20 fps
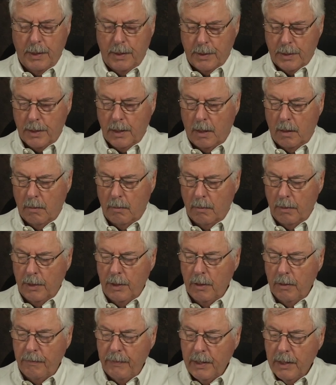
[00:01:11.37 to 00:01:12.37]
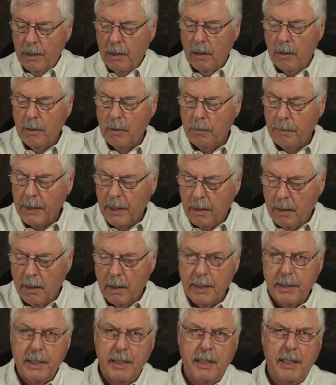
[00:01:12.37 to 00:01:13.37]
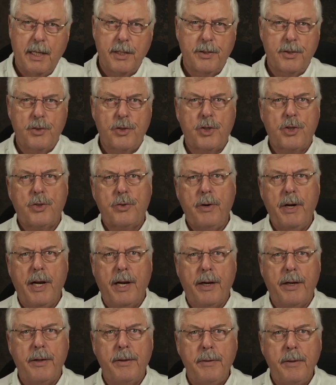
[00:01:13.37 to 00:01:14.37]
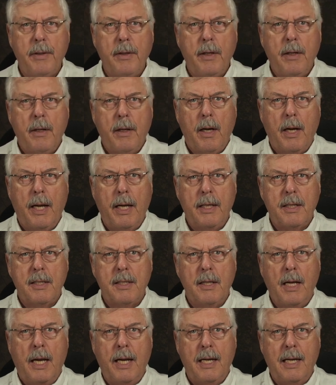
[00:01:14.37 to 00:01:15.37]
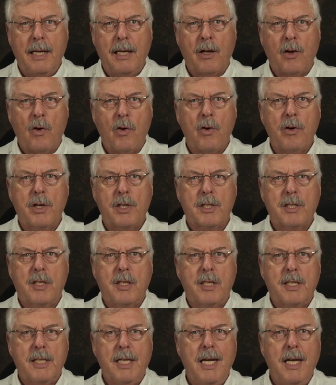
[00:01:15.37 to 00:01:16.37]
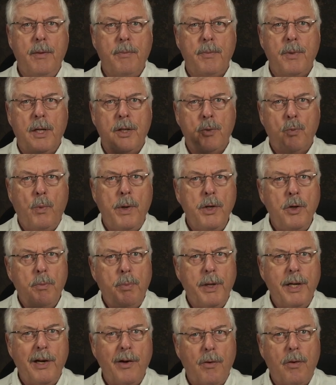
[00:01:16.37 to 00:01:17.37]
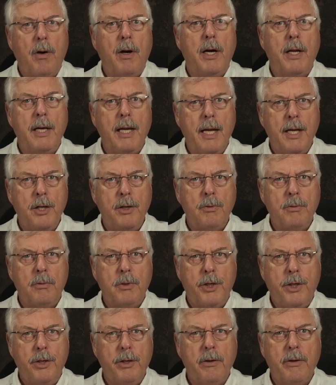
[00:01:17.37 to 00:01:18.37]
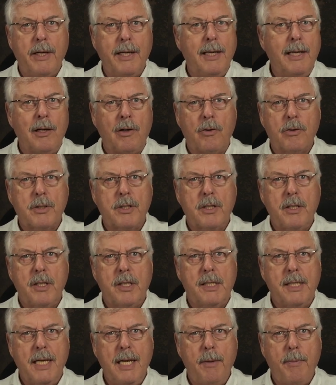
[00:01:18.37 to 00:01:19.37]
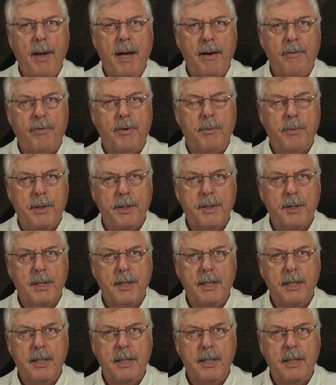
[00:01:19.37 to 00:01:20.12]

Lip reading: So UV glue, because it doesn't shrink and it looks the same as when you put it on and you cure it, it looks the same afterwards.